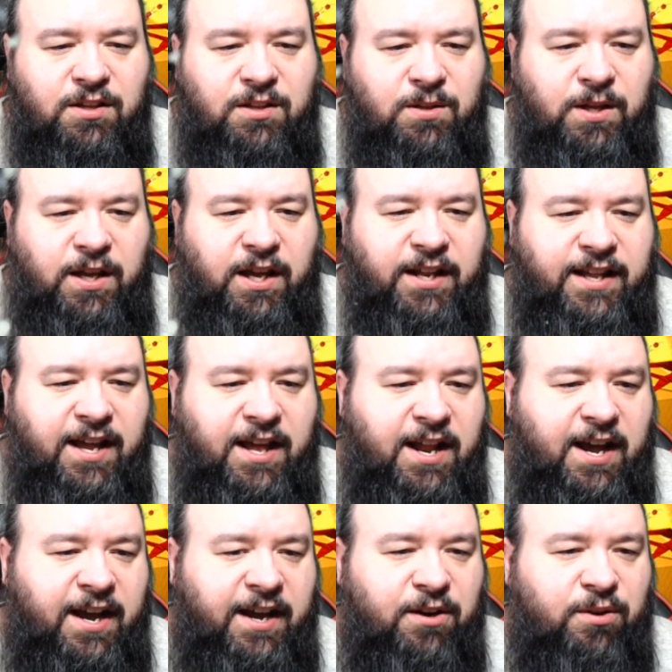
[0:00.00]
you can get
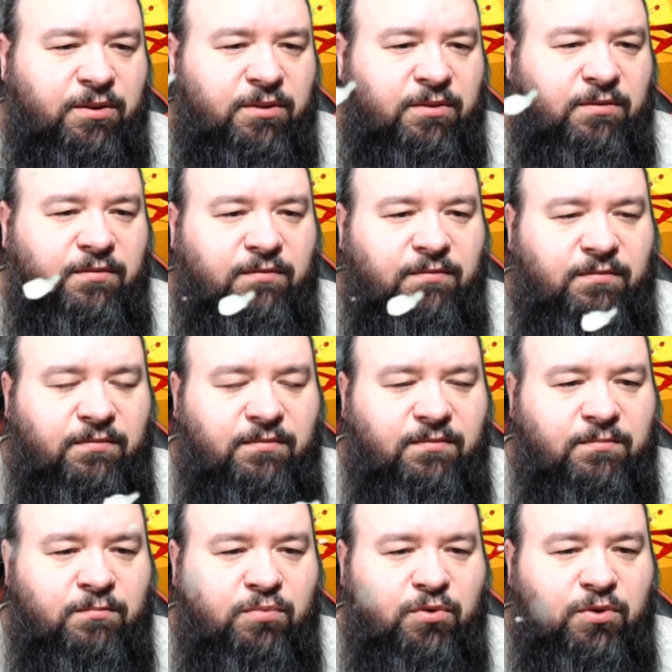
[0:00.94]
either
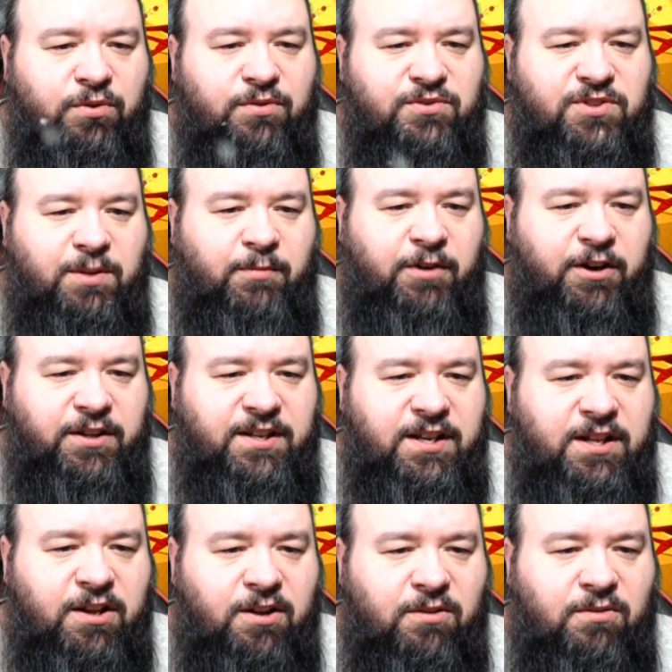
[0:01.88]
Bruno
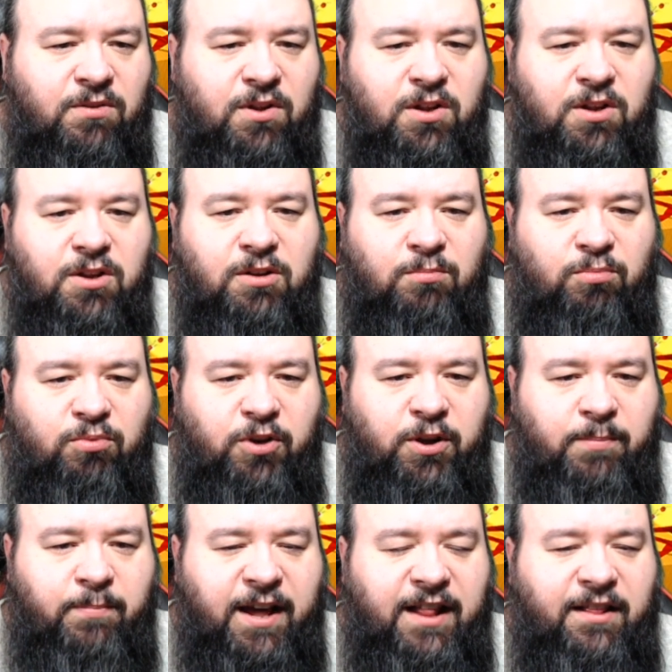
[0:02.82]
Sammartino,
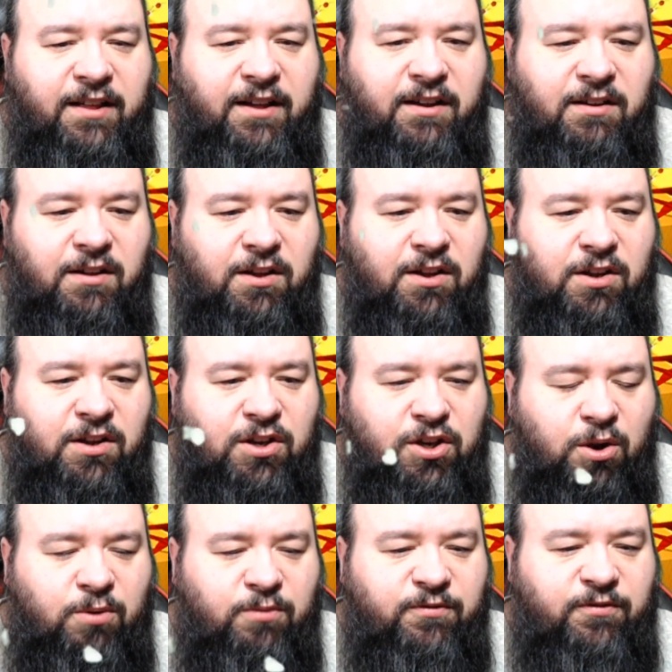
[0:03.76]
Brie Bella,
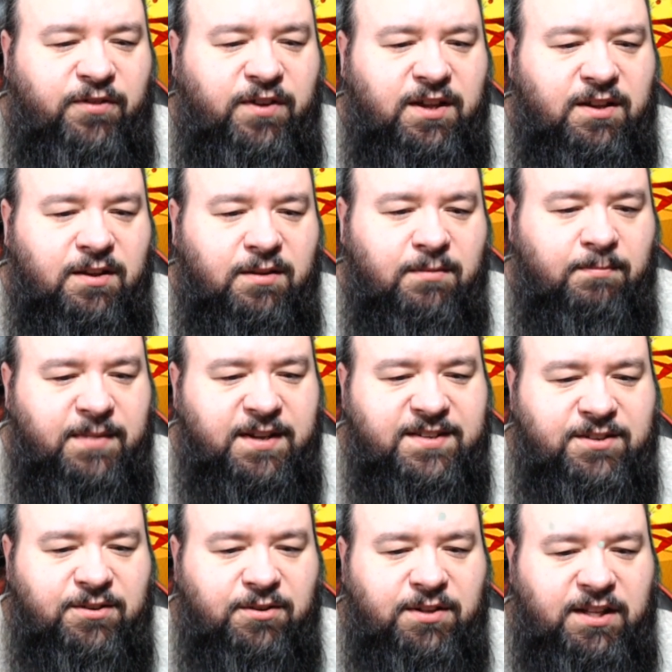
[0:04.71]
Kofi,
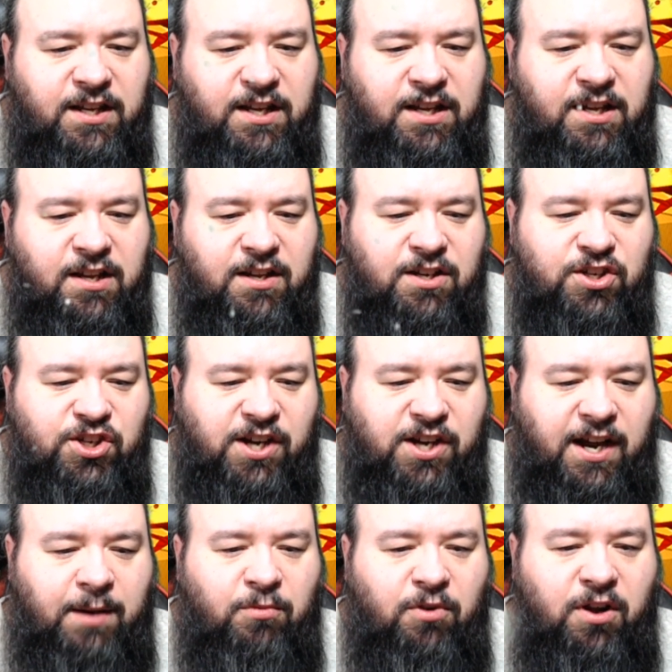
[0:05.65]
Mister T,
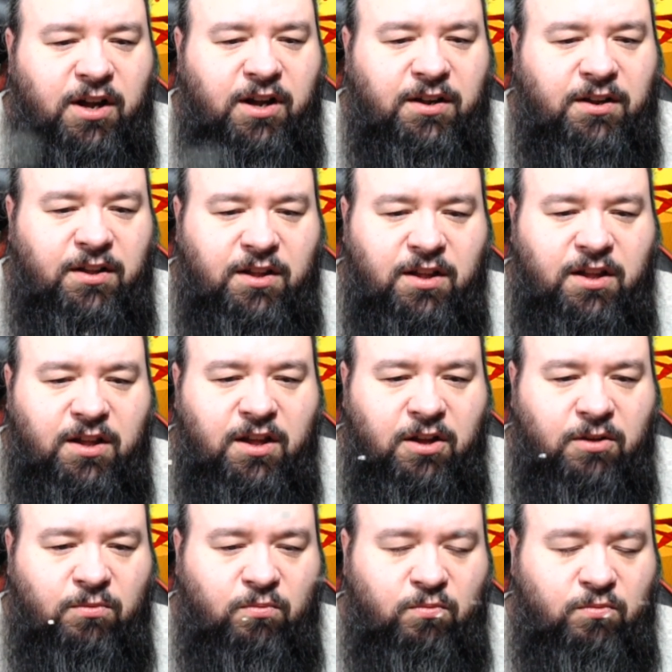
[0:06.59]
Shamrock,
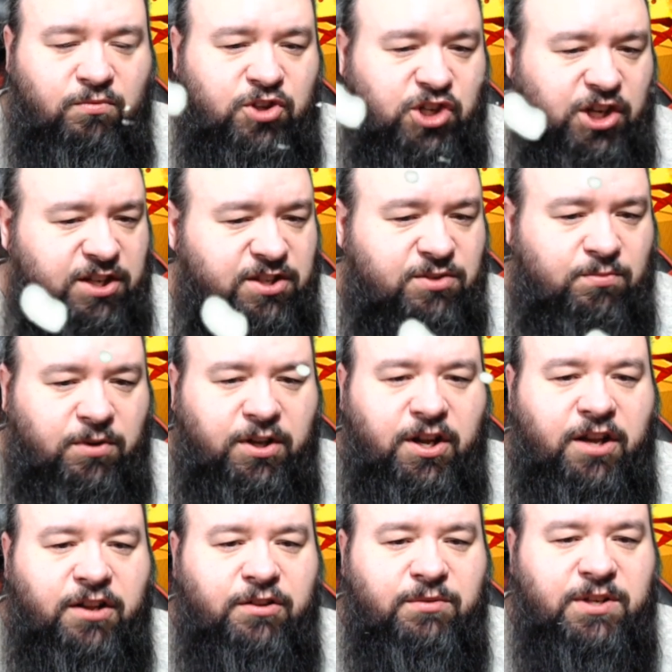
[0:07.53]
just one
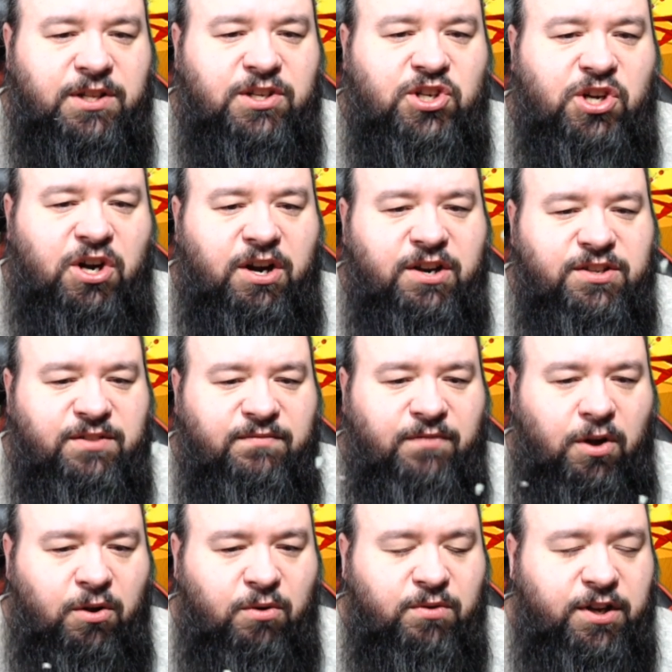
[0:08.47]
hundred shards of
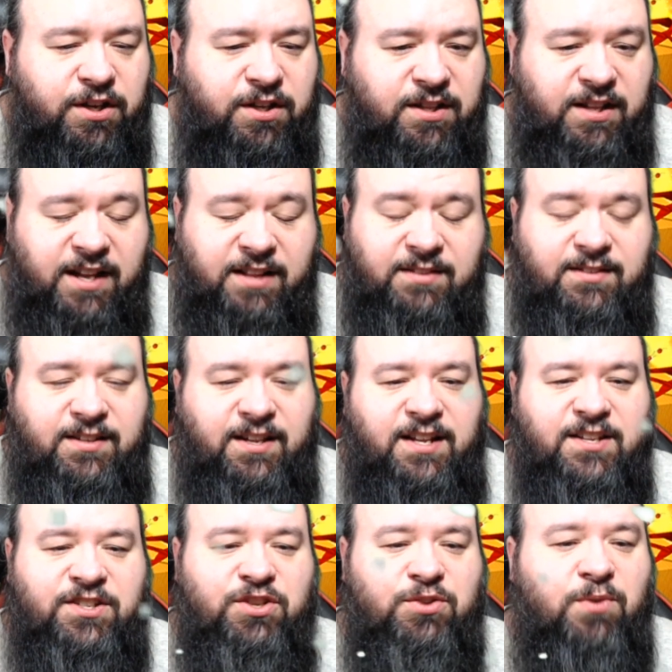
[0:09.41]
Hogan. That
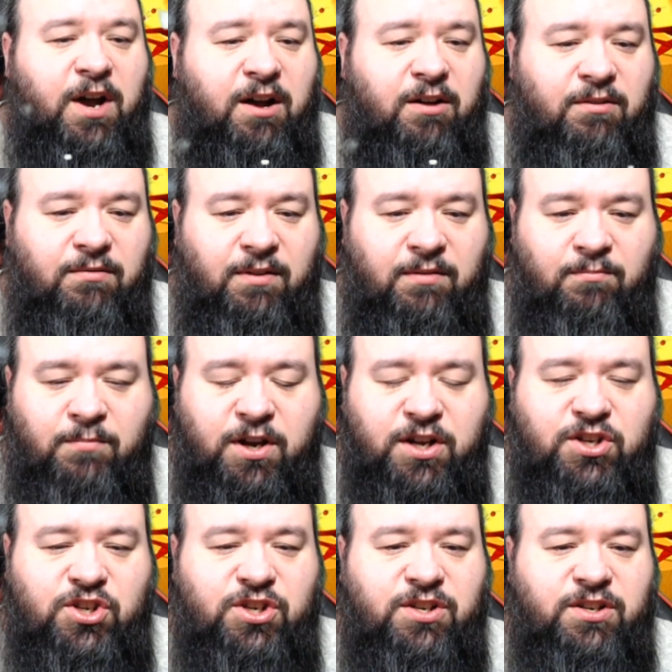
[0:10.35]
tells you how
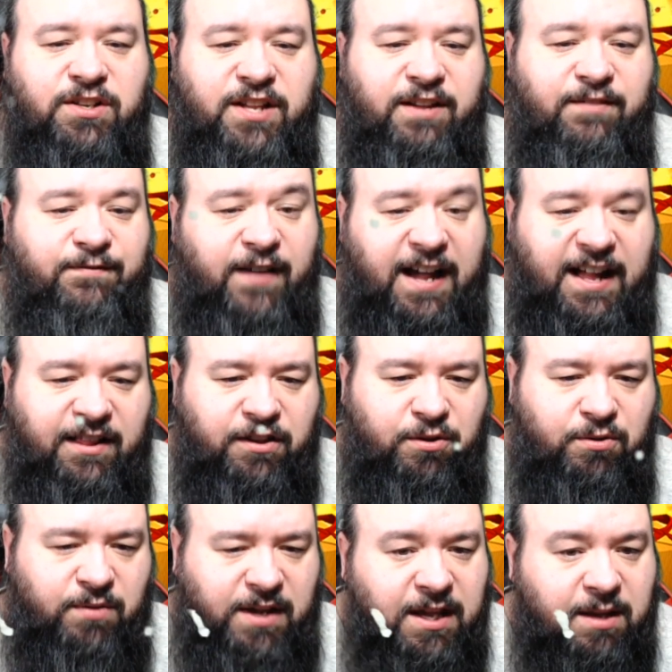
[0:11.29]
much they
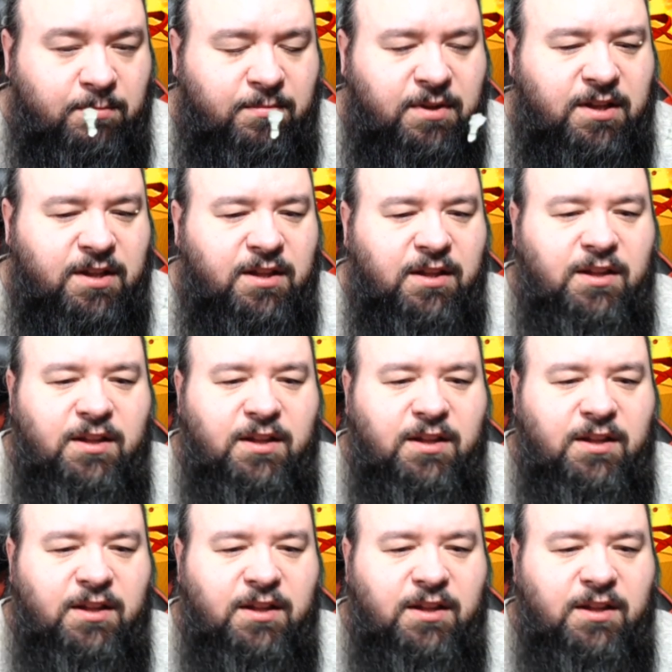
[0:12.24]
value him.